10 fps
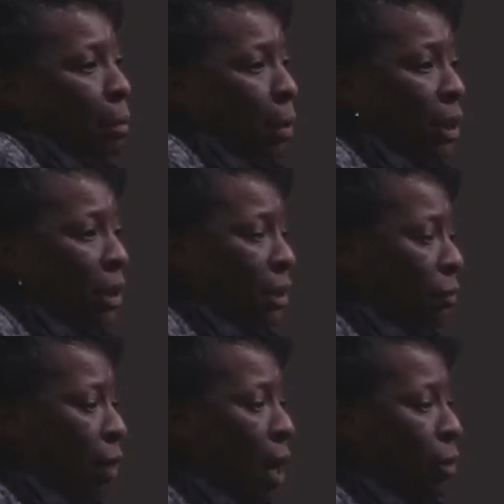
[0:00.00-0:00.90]
police
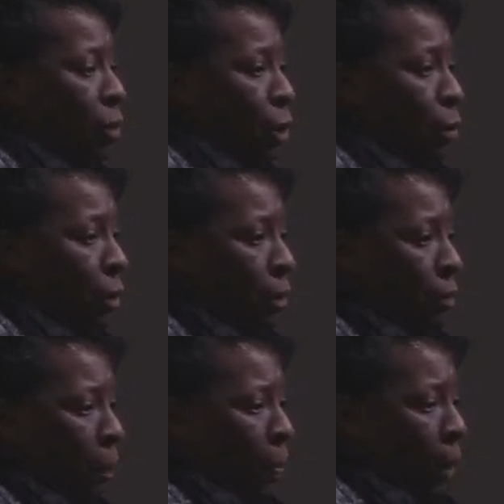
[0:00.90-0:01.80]
involved shooting,
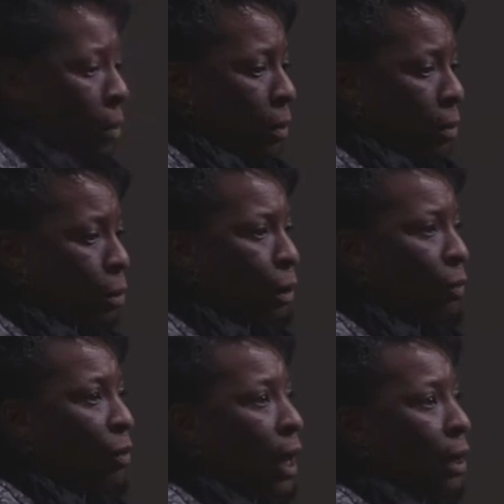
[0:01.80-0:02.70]

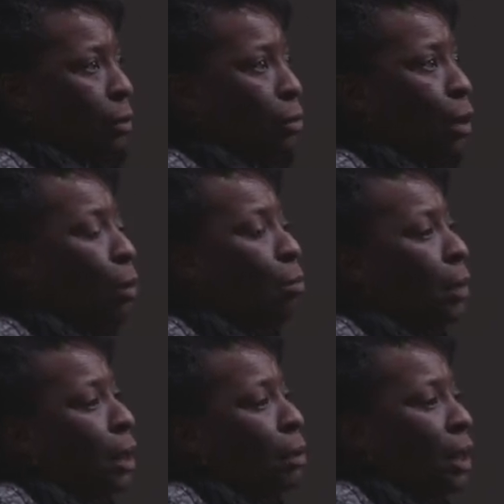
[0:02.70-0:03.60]
25-year-old
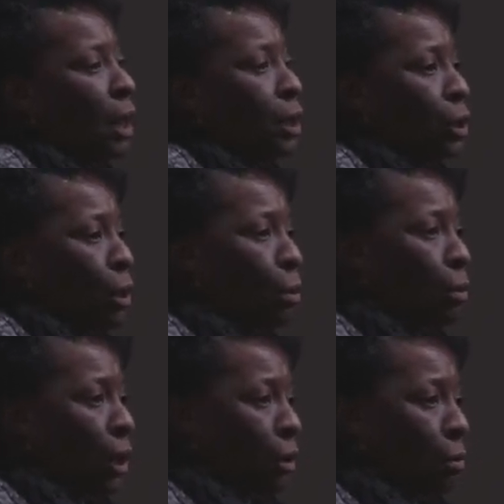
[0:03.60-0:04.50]
male, and they
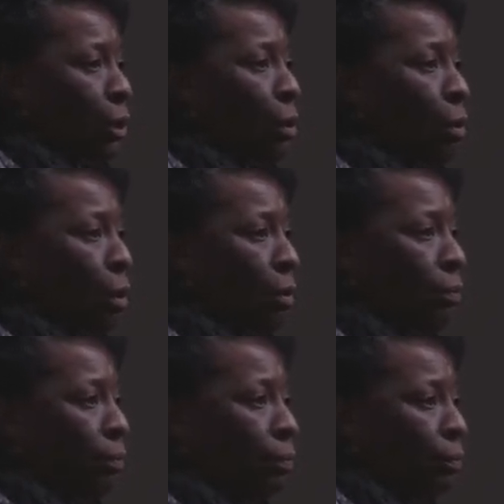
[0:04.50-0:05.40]
showed Cary's car.
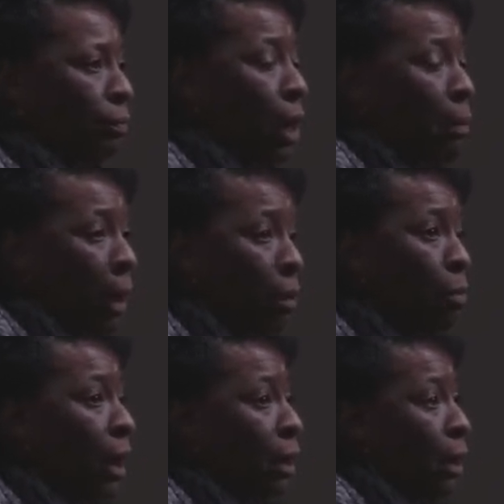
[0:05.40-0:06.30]
Now, by the
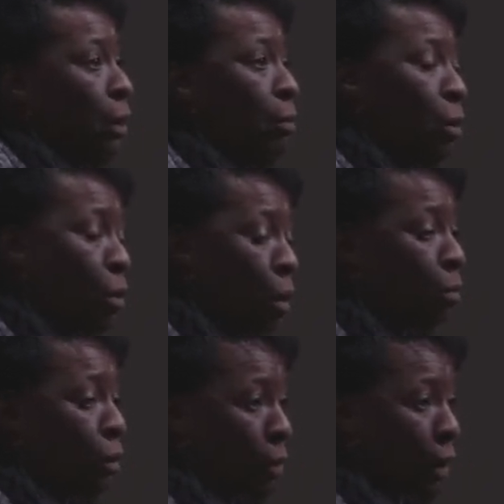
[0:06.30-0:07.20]
way, Cary's car
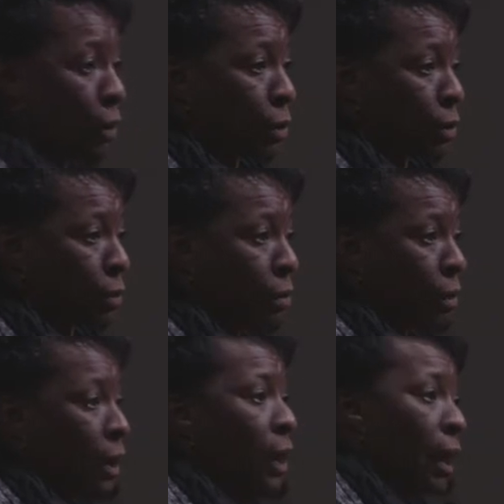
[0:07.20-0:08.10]
was registered.
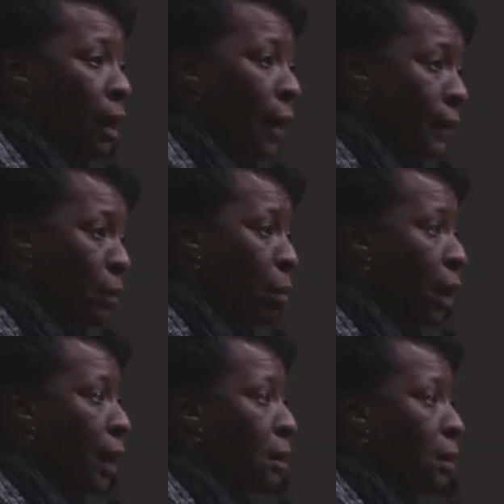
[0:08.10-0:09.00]
He had license
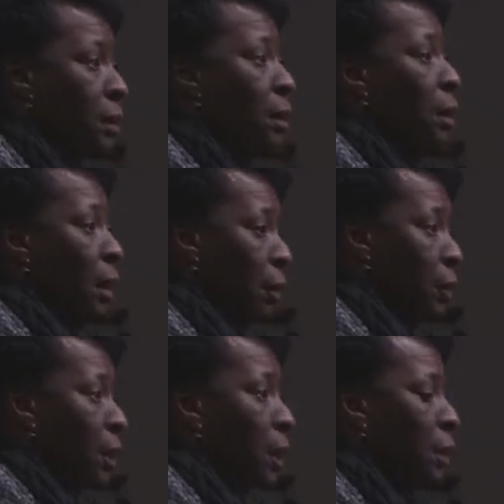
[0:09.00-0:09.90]
plates,
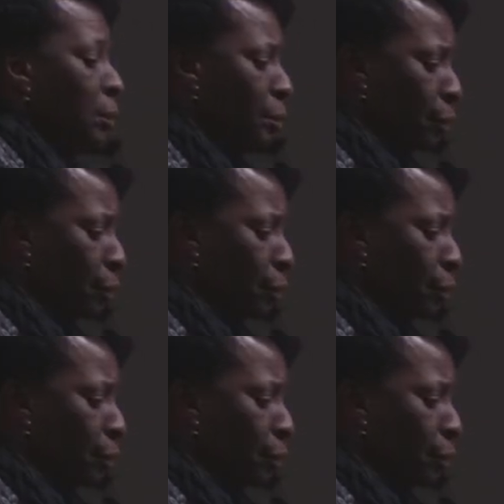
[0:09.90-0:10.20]
everything.